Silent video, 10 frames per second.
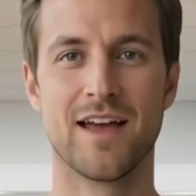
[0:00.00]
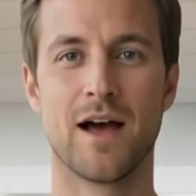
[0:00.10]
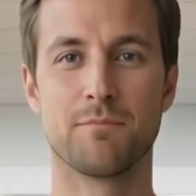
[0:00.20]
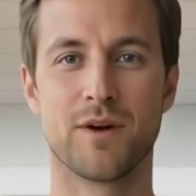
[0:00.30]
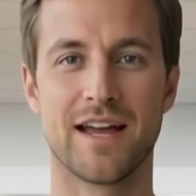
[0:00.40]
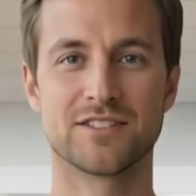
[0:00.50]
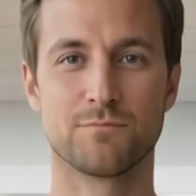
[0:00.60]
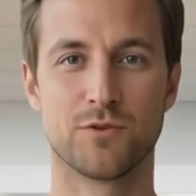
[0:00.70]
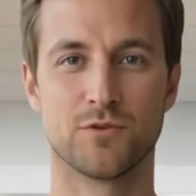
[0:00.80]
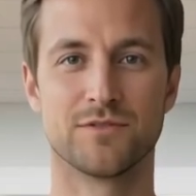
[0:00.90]
Apply
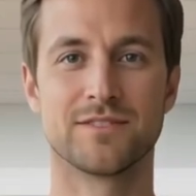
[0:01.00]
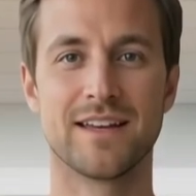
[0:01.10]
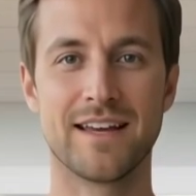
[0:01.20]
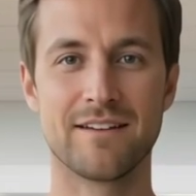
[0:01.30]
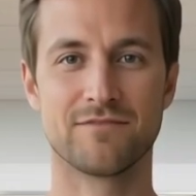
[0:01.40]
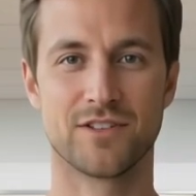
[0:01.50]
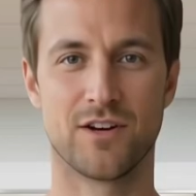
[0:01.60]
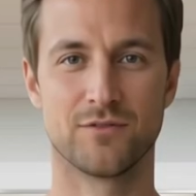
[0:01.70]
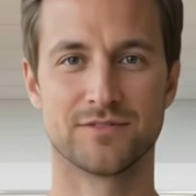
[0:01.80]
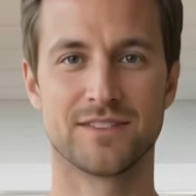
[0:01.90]
smooth, even
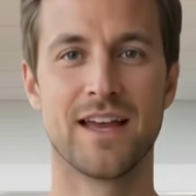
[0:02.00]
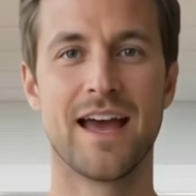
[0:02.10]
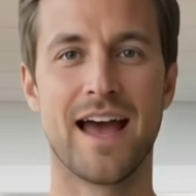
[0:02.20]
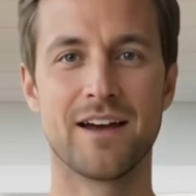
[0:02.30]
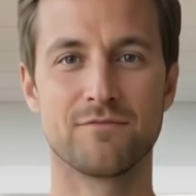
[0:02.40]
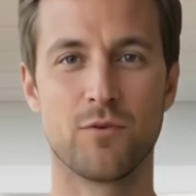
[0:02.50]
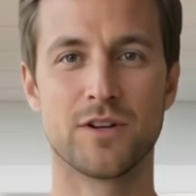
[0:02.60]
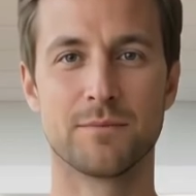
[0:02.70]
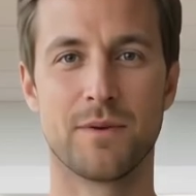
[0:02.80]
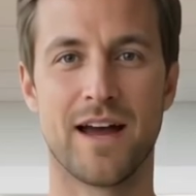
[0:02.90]
coats, and
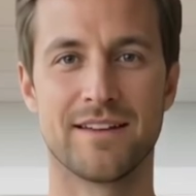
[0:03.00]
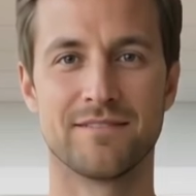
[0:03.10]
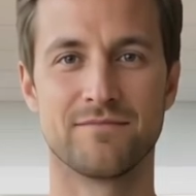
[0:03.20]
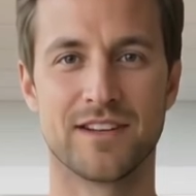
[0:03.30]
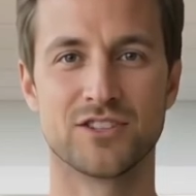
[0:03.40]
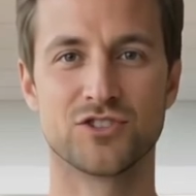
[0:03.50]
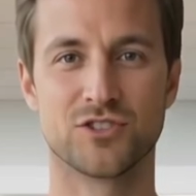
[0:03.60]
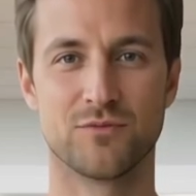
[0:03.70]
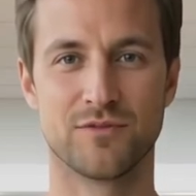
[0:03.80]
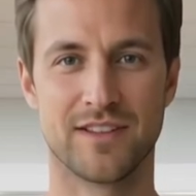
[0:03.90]
avoid applying the finish
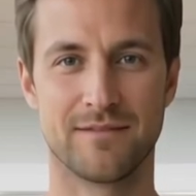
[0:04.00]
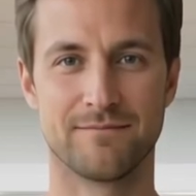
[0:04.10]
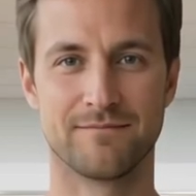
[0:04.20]
too thin.